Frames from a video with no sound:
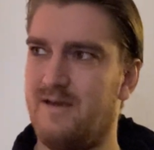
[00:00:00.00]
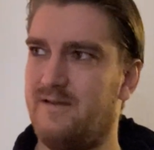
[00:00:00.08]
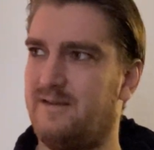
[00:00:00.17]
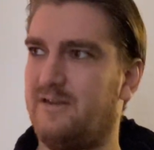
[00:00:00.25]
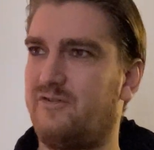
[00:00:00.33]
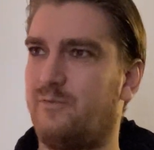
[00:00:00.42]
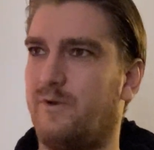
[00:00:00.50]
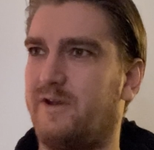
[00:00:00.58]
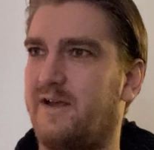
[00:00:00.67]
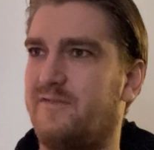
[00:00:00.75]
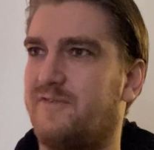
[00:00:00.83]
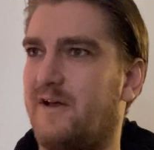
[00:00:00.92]
This is what
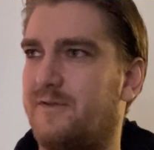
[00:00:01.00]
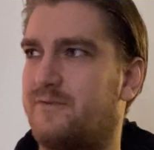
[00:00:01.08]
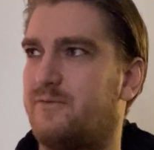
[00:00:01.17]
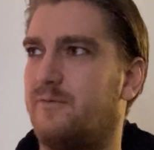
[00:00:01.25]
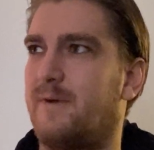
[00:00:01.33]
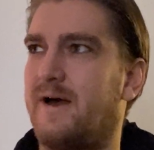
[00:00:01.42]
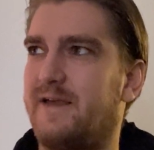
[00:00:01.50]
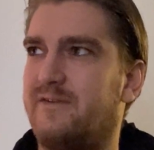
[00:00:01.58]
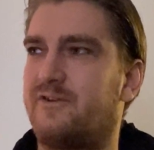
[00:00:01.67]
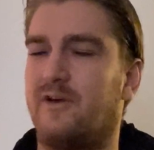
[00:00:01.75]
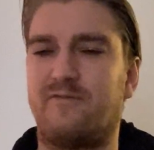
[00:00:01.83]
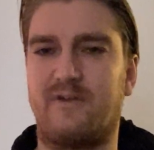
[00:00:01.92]
I found through my
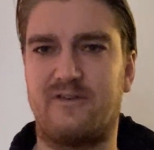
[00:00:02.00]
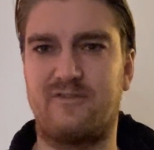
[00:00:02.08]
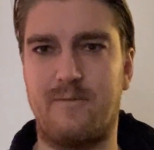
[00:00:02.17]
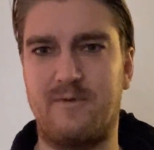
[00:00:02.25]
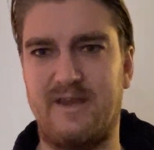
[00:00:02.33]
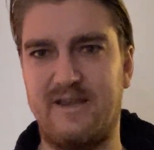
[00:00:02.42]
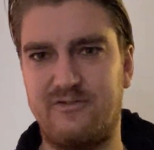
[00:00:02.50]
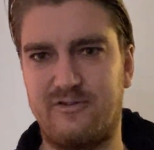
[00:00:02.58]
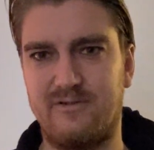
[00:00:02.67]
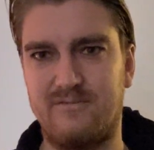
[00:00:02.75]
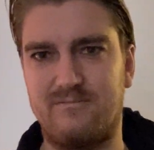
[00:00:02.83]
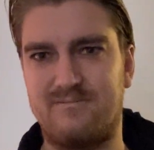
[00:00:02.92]
self-examination,